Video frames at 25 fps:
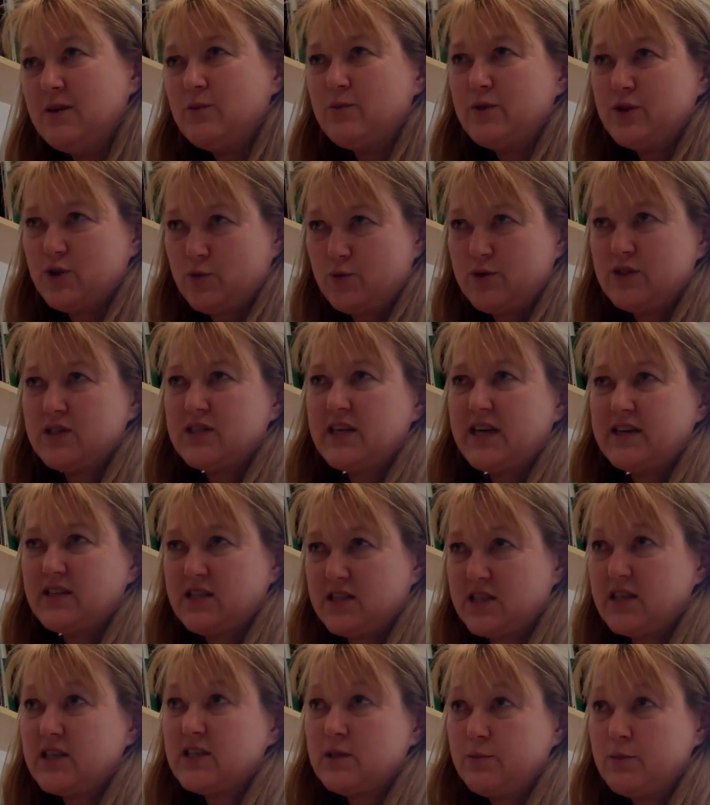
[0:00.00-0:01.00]
which we'd say
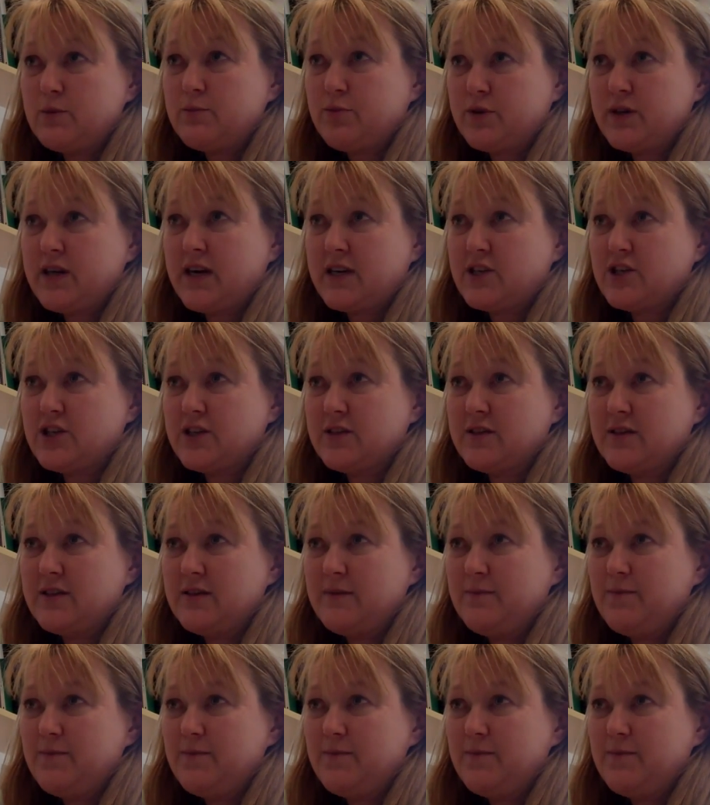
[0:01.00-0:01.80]
assessment production.